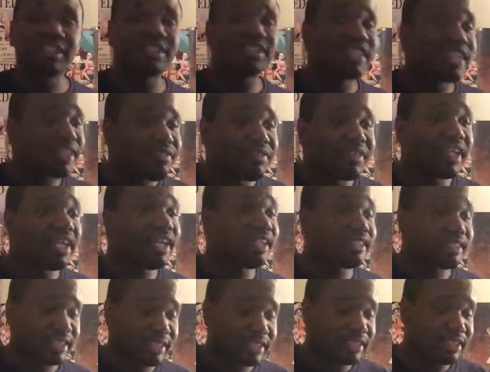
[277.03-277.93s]
just give
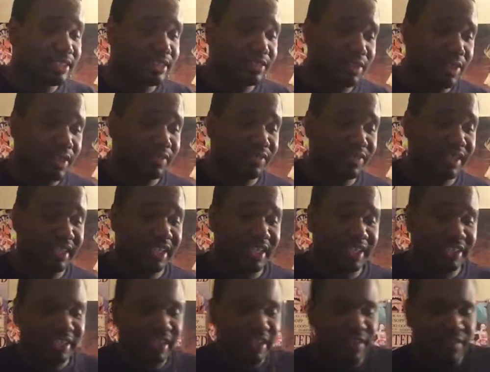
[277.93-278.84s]
the little orphanage
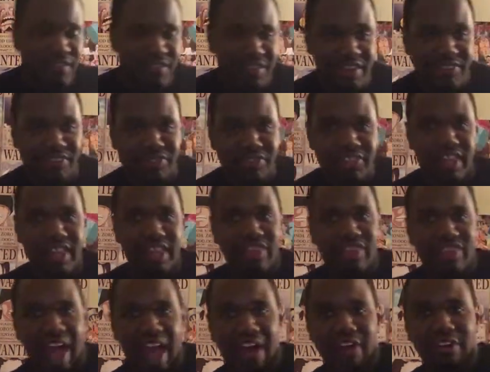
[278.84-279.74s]
kids
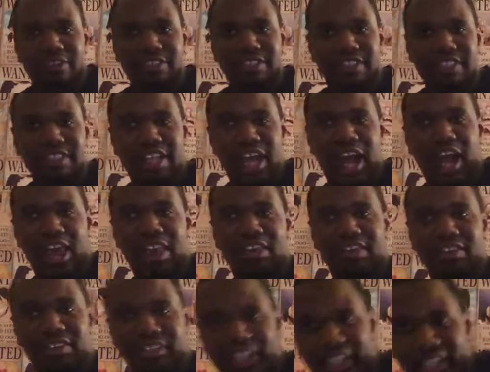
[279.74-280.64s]

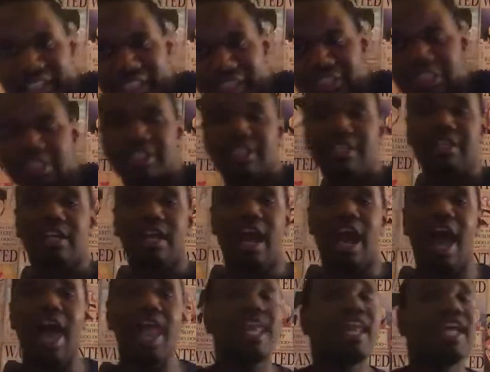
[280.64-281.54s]
$50,000 each
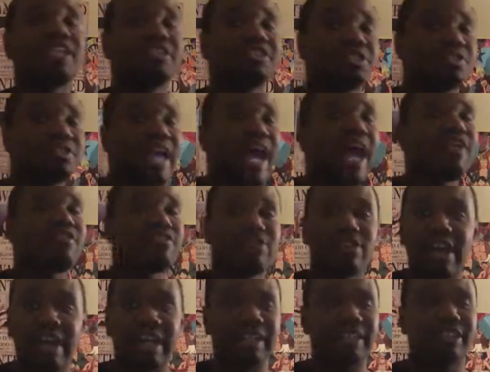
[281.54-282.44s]
unless you're that
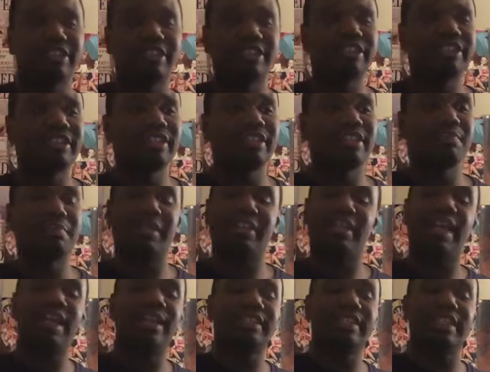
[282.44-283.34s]
rich. But
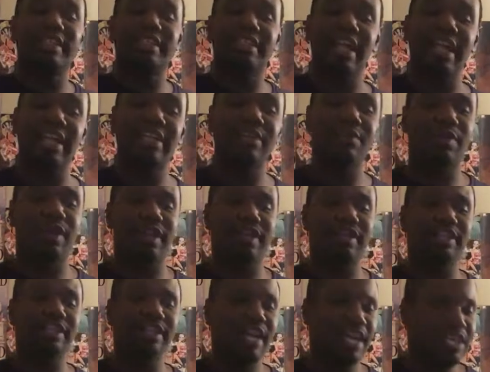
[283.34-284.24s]
they did it
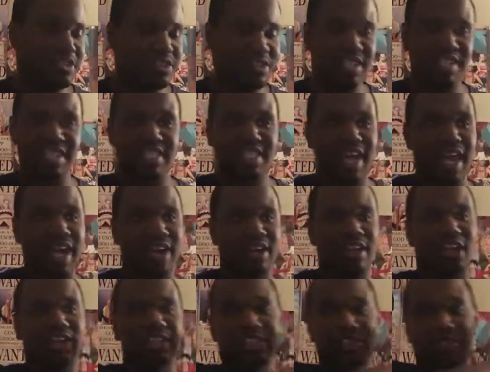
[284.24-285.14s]
anyway. And you see Santa
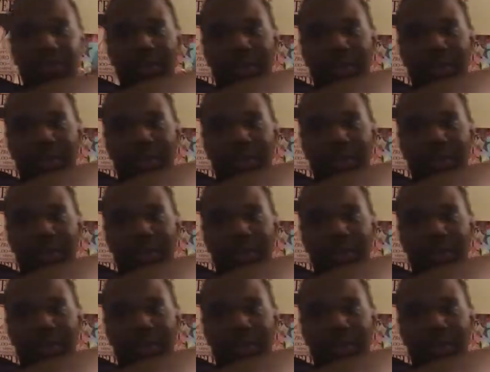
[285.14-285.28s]
Claus just